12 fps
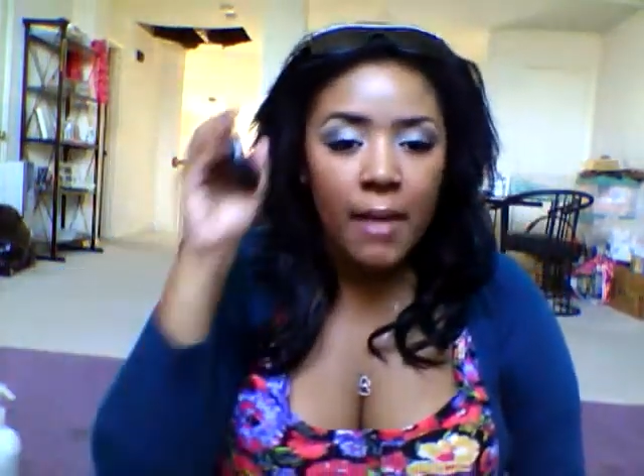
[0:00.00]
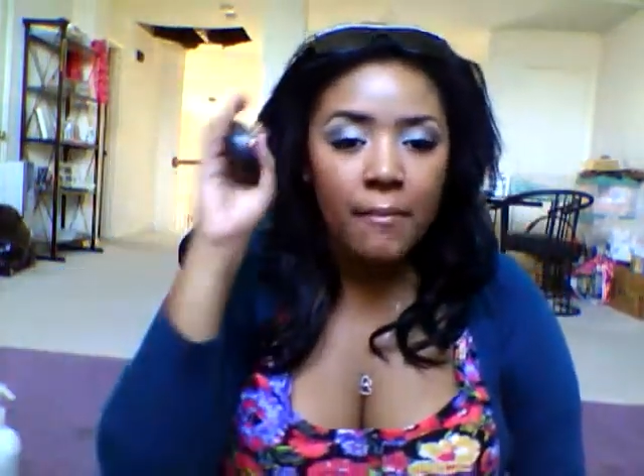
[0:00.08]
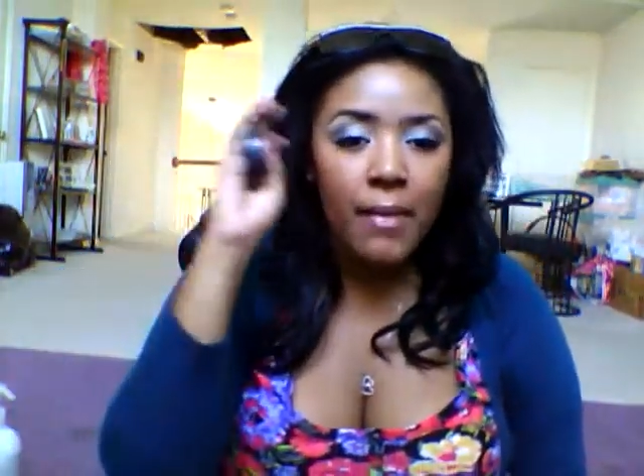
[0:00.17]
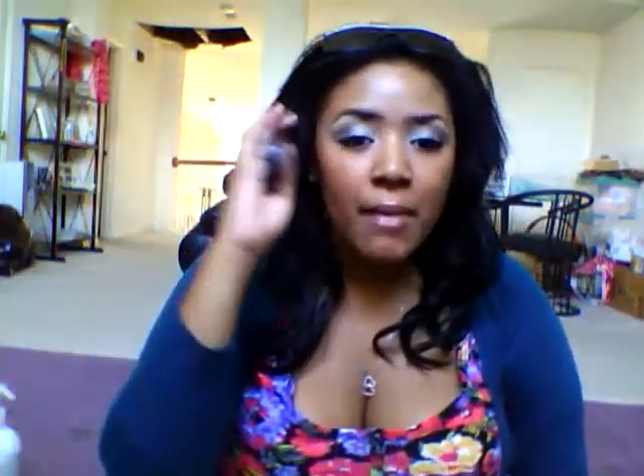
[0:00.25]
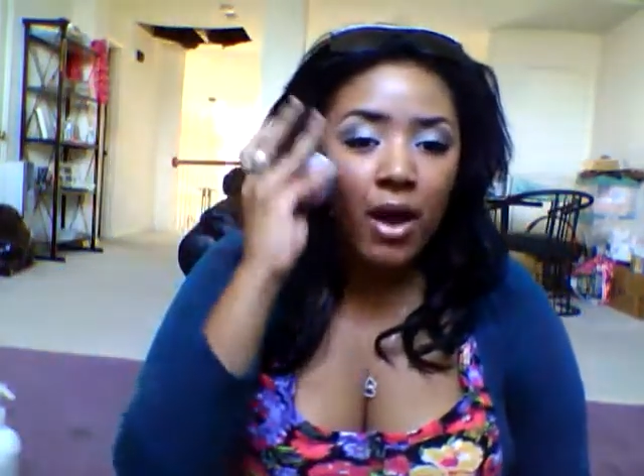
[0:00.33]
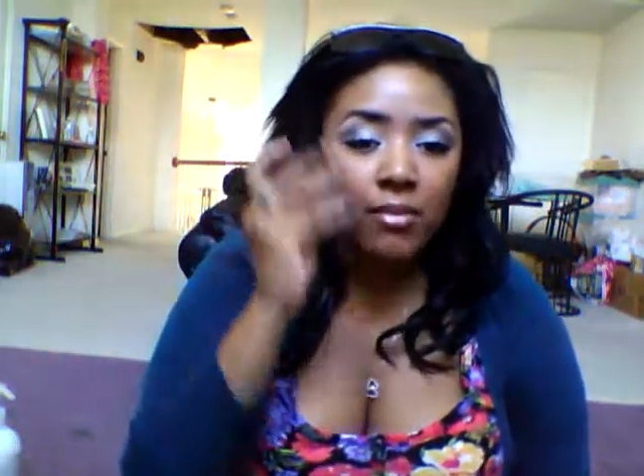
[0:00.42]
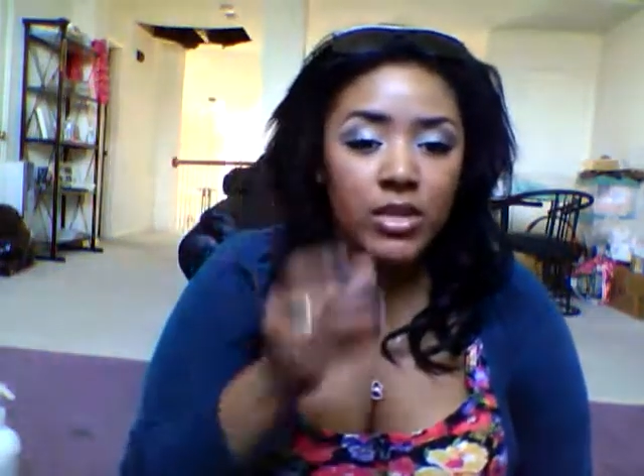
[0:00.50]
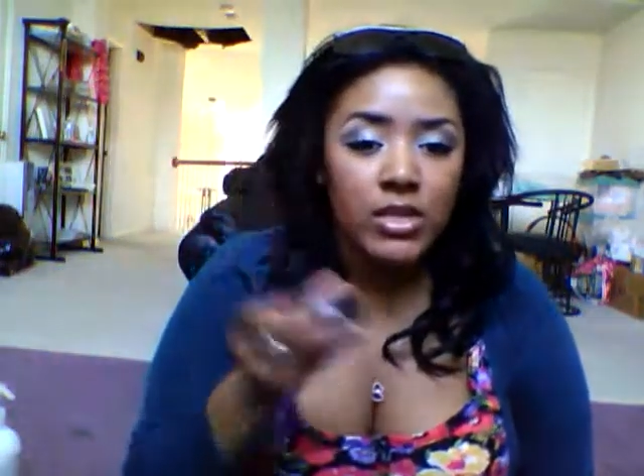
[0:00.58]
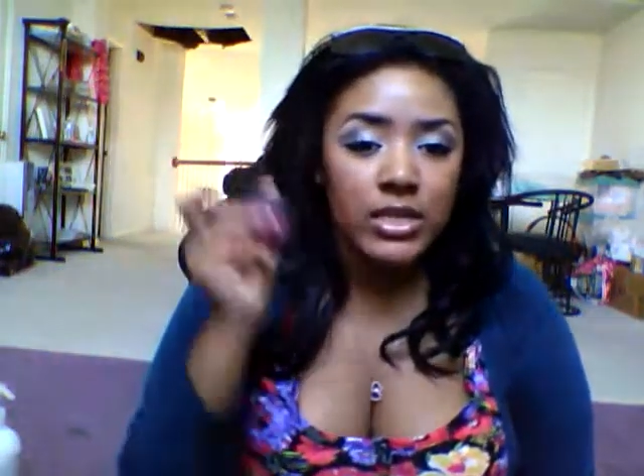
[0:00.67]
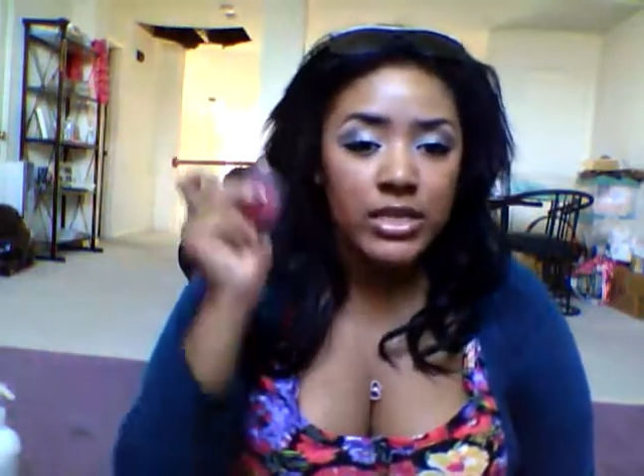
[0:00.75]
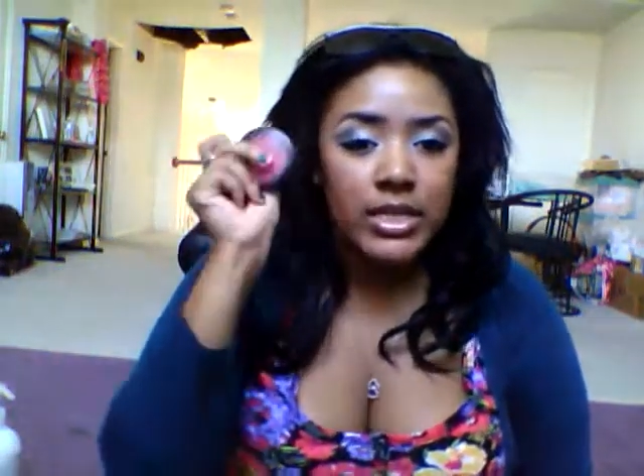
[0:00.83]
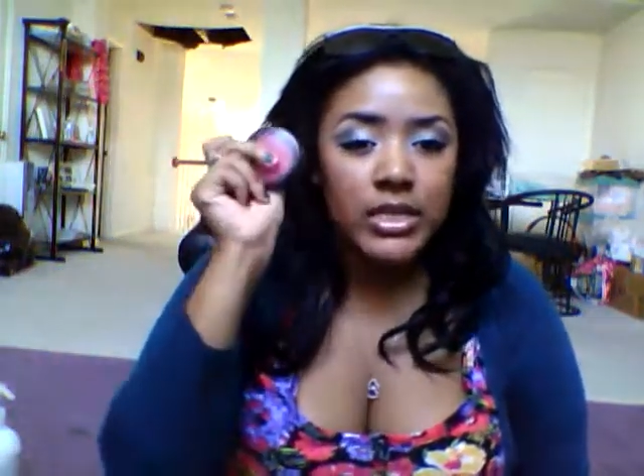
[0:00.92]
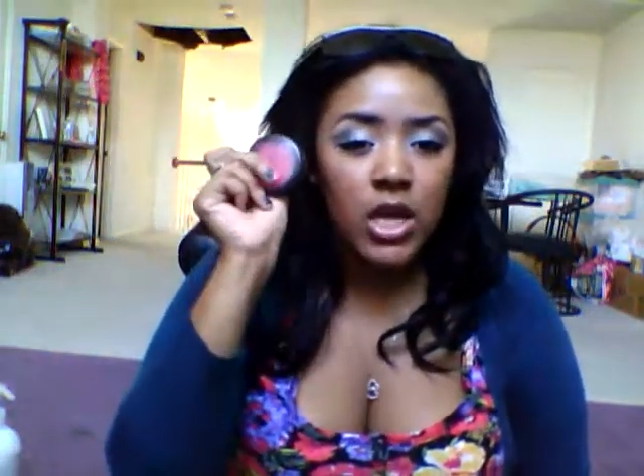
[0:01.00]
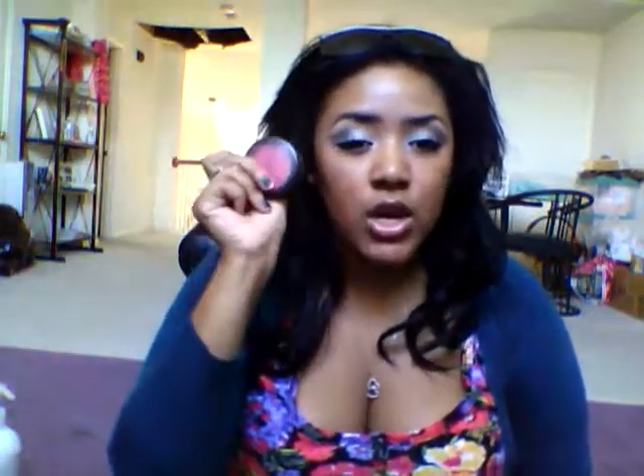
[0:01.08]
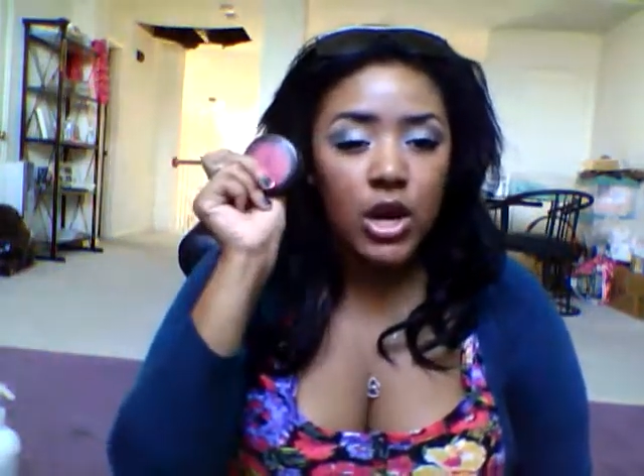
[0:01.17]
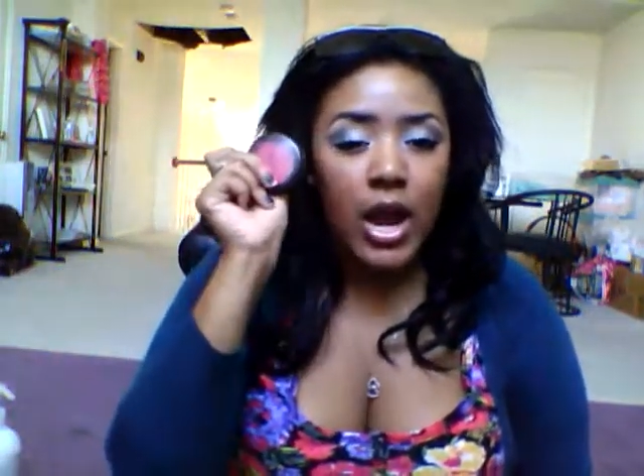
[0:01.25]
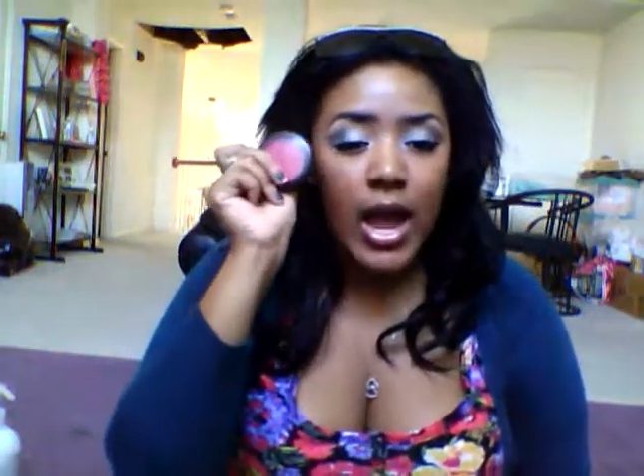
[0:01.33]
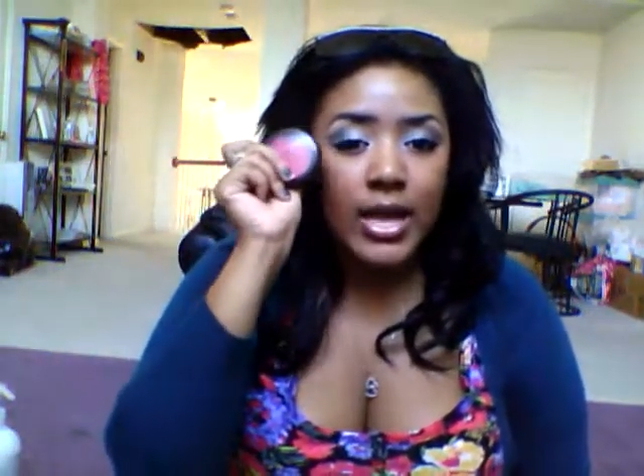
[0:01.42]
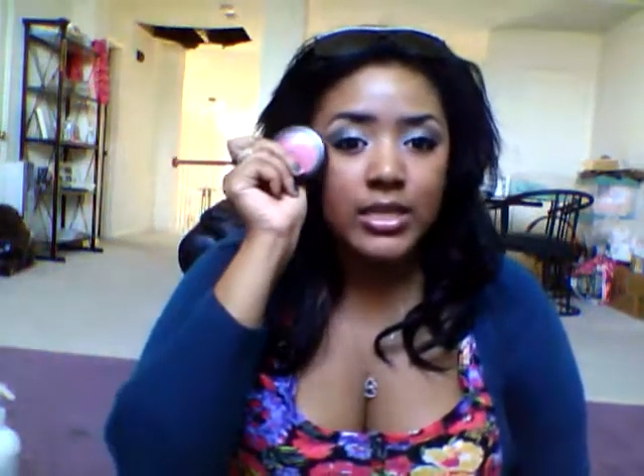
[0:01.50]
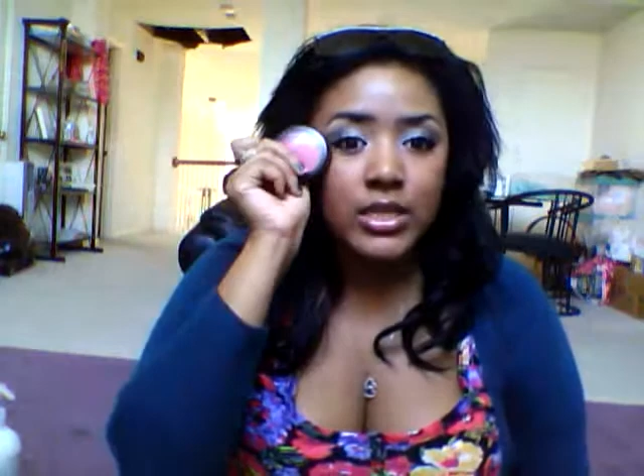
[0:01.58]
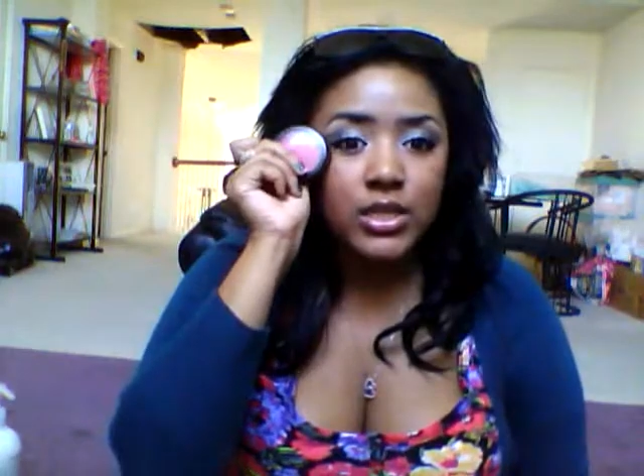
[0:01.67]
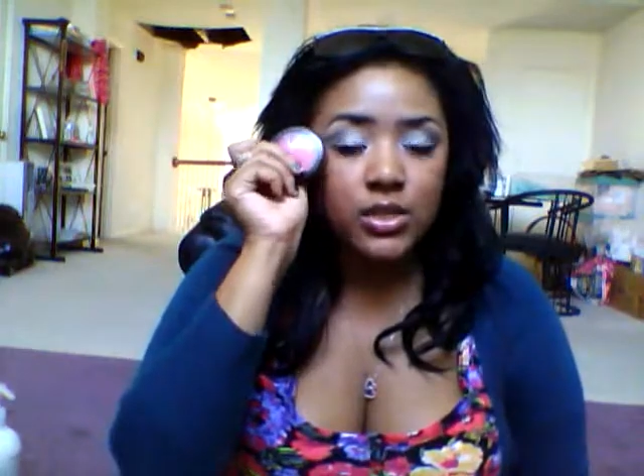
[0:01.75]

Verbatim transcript: My mom uses this on her eyes